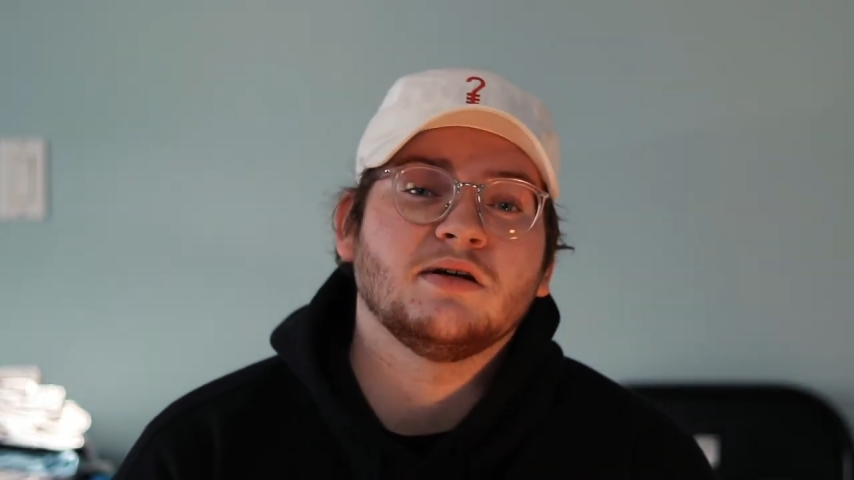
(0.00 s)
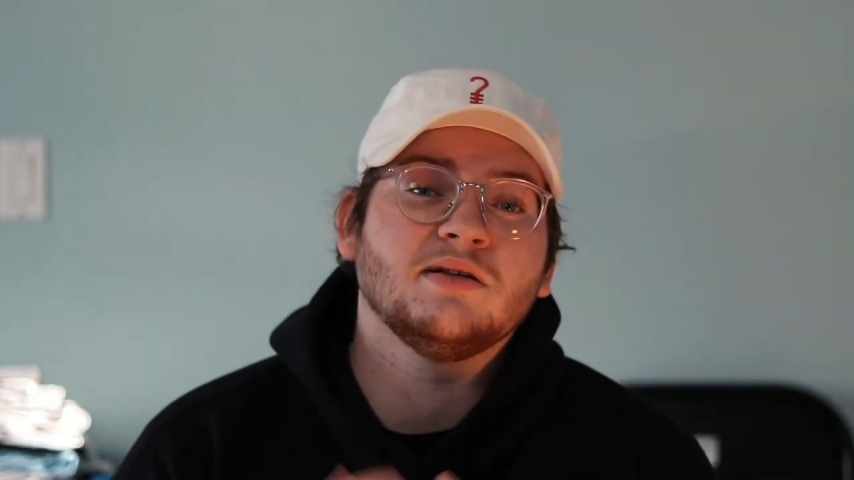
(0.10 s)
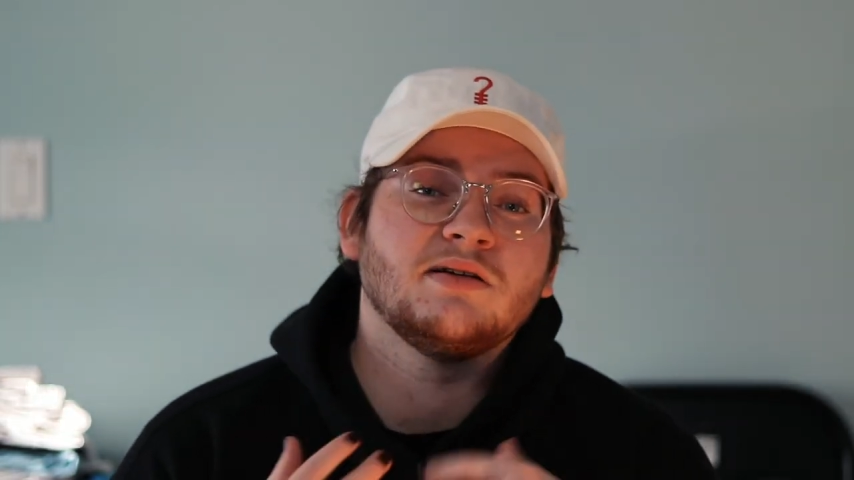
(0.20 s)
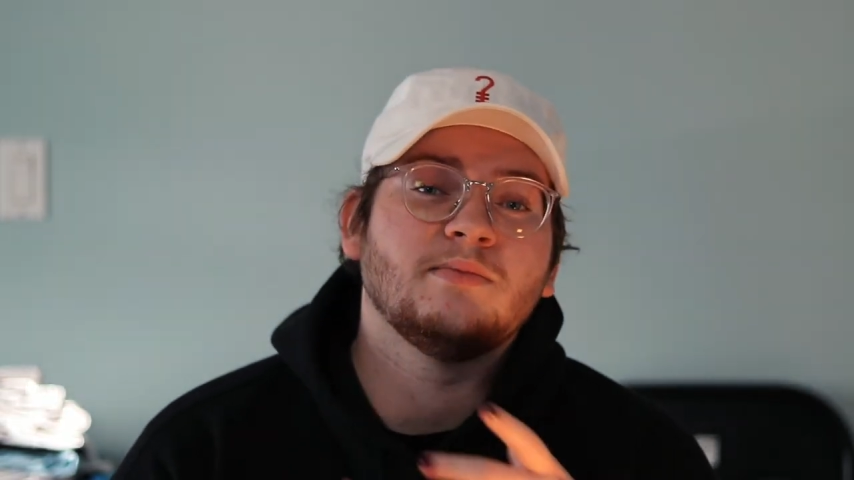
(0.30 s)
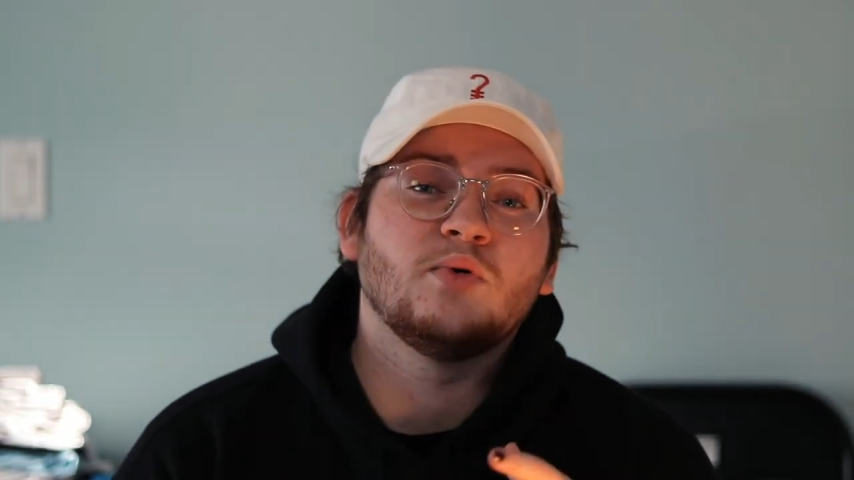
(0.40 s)
a
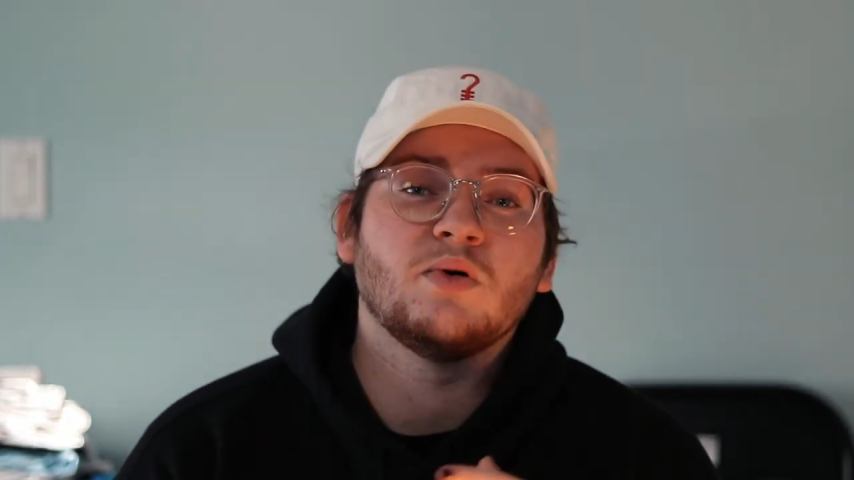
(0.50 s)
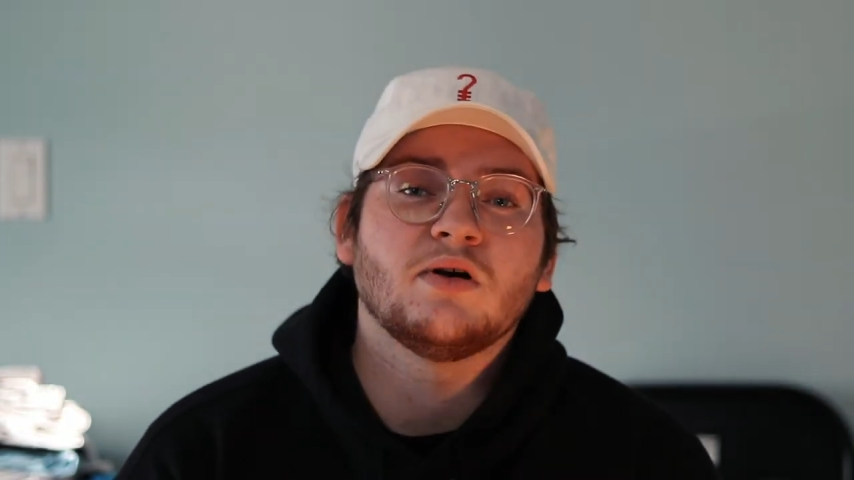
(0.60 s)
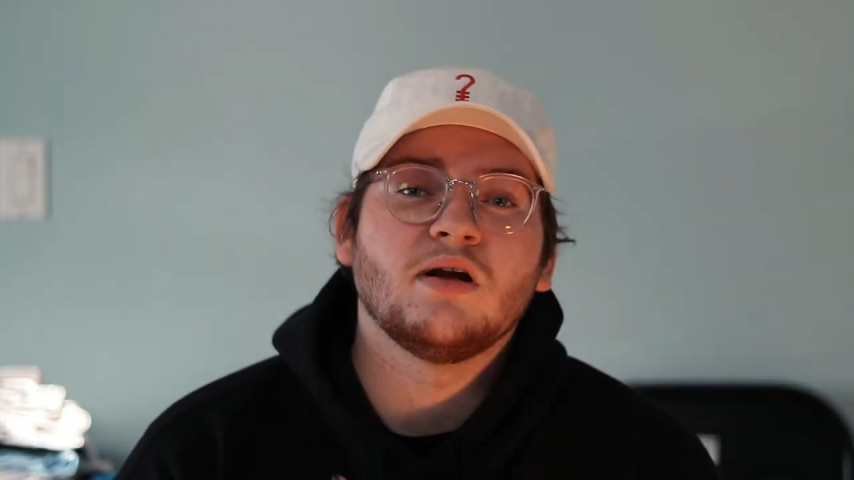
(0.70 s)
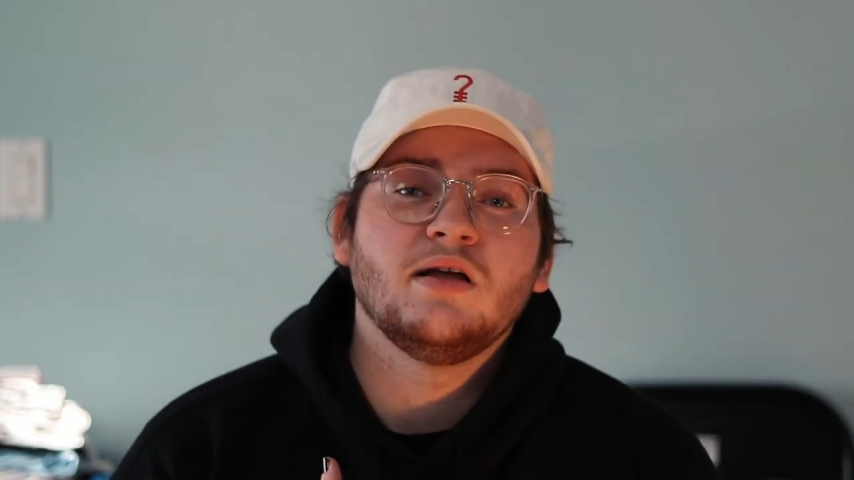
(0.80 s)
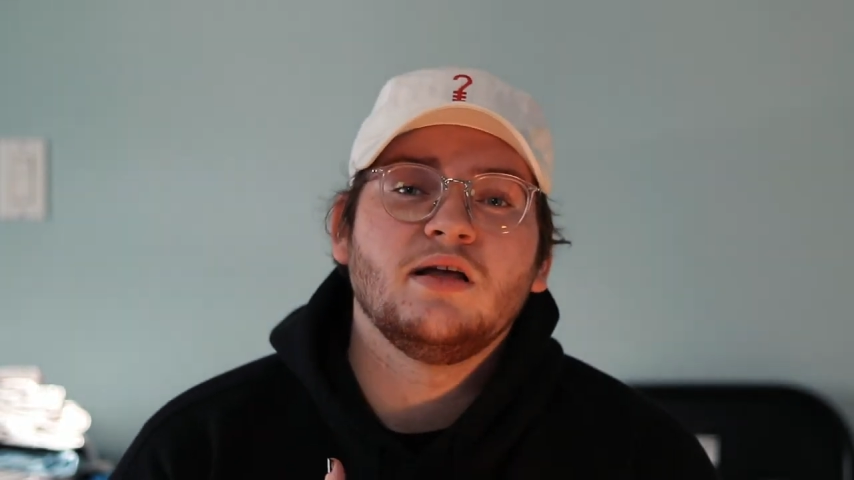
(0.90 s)
little more
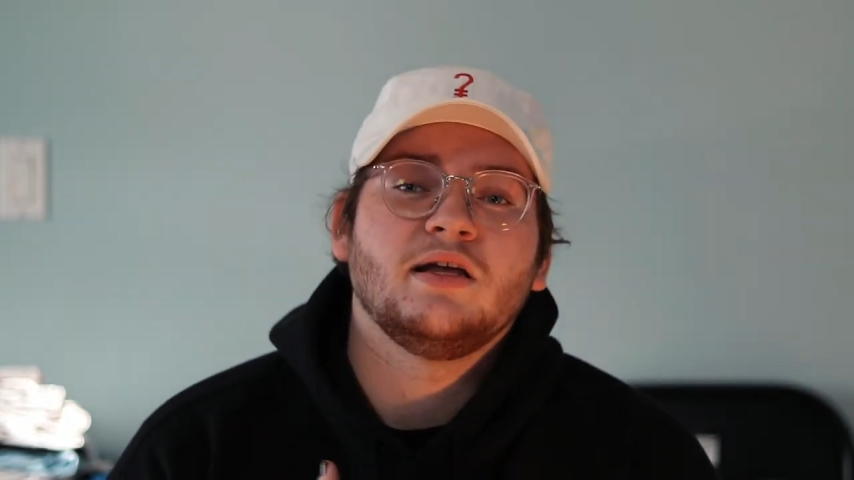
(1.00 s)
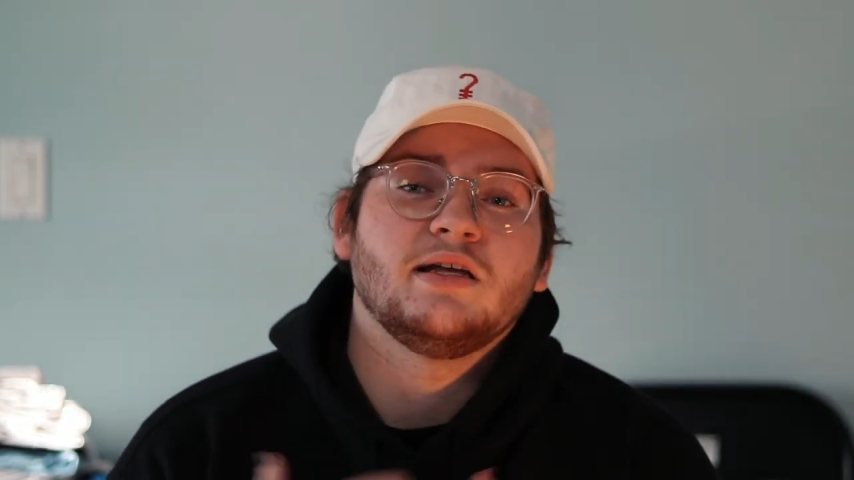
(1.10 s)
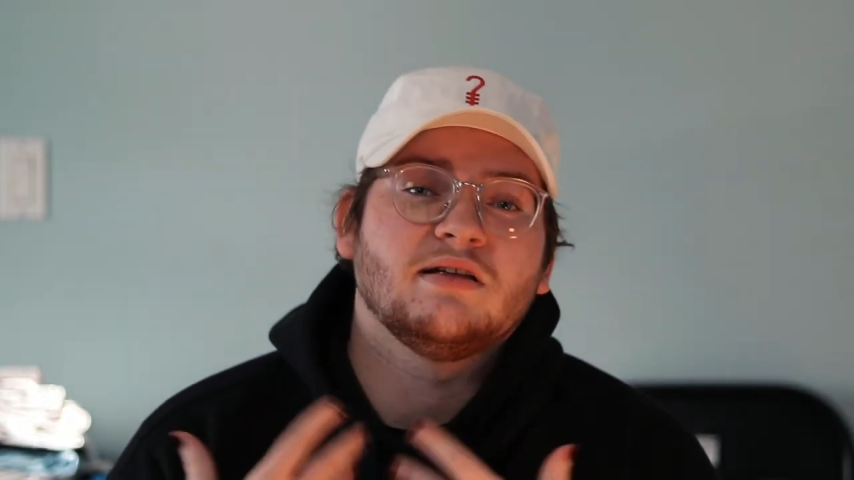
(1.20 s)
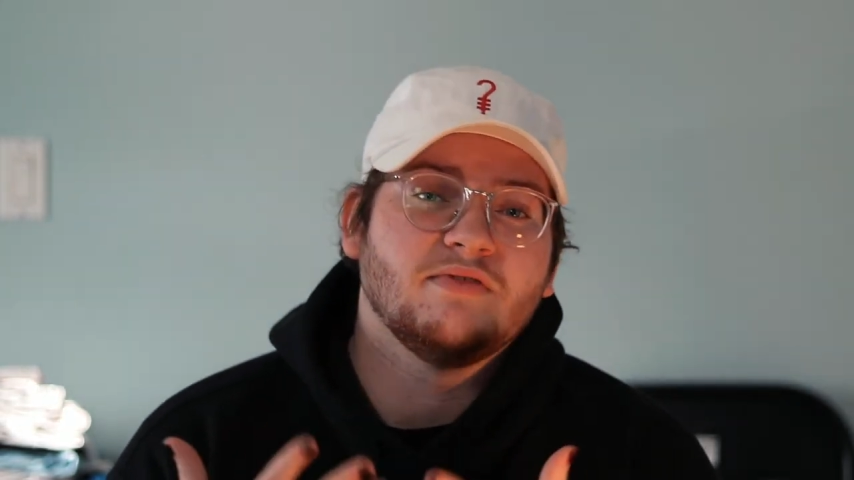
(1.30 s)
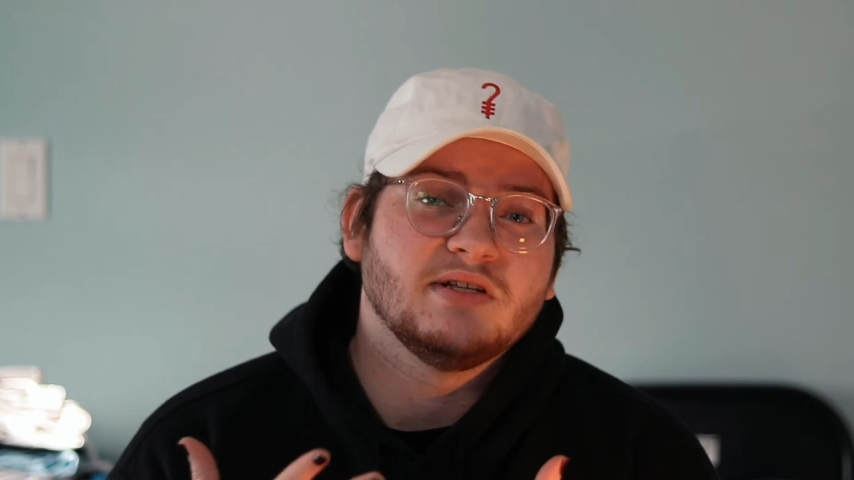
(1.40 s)

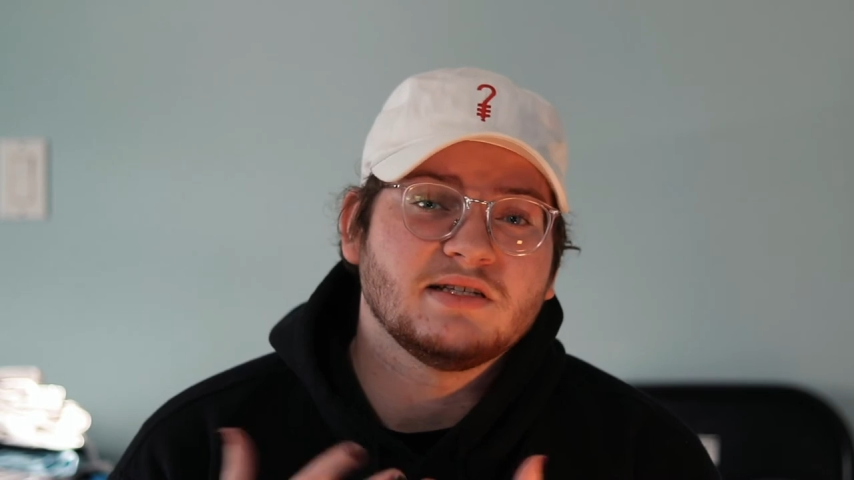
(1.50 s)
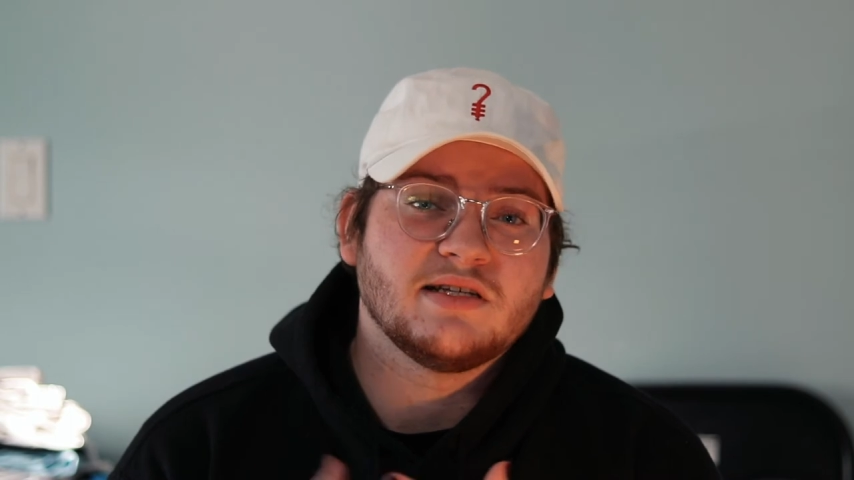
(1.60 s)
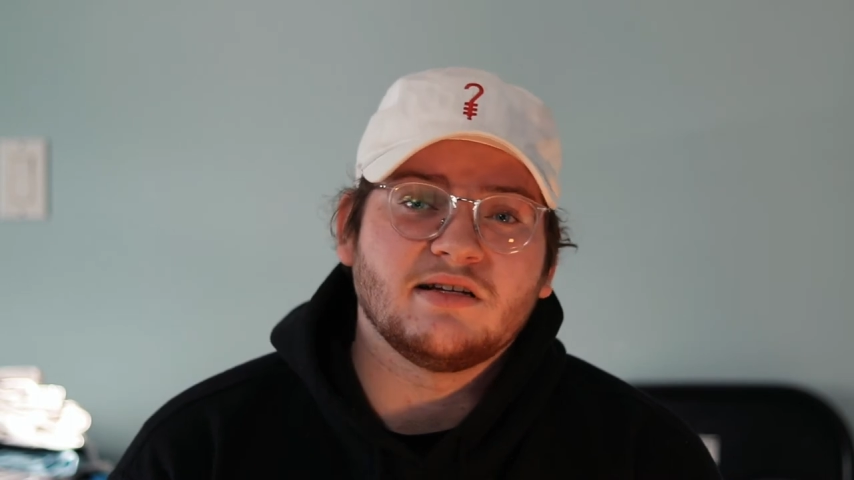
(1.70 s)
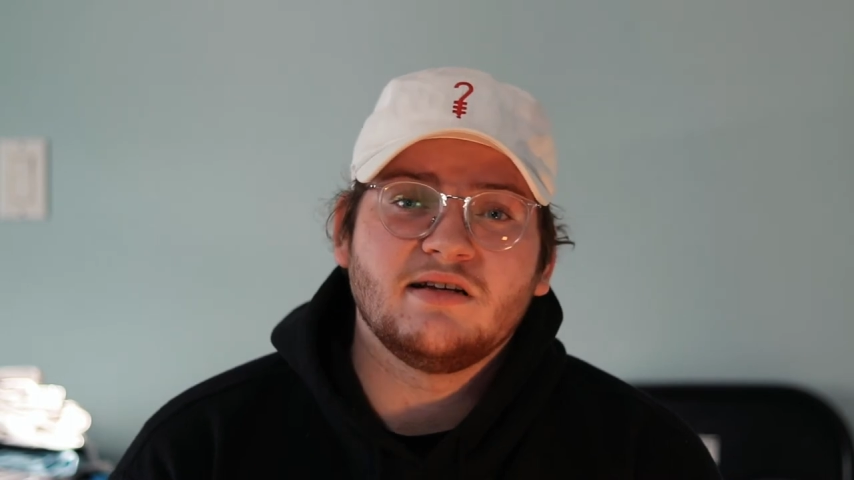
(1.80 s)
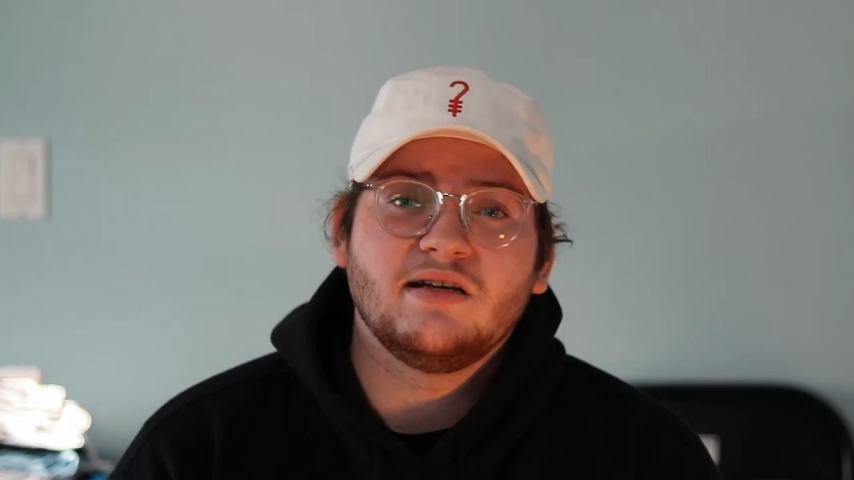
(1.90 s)
convincing,